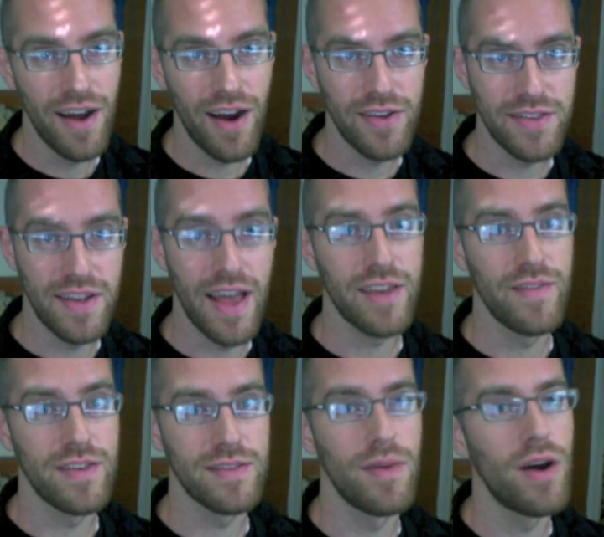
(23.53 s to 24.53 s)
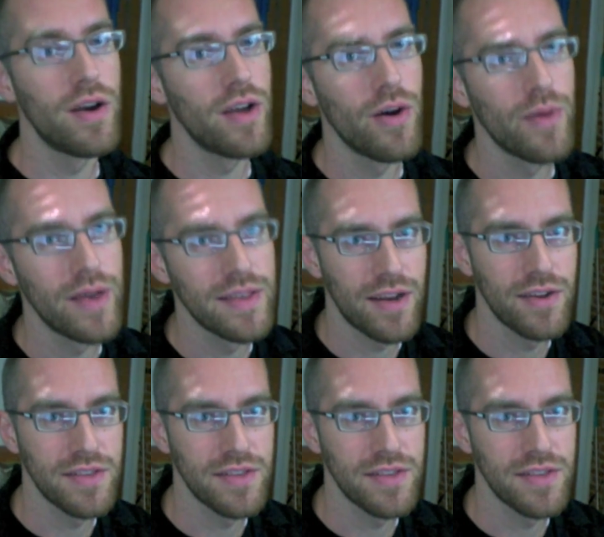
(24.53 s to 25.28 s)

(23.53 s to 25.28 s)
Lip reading: arts and activism aren't always at our